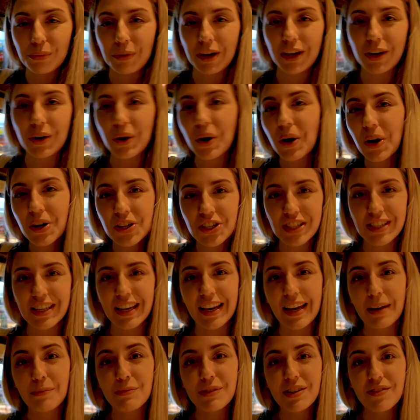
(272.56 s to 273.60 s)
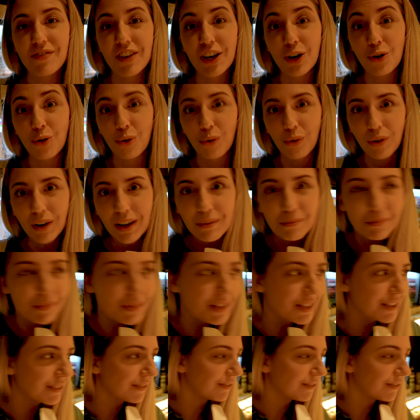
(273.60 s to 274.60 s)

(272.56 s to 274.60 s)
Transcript: oh my gosh, it's like MTV Cribs.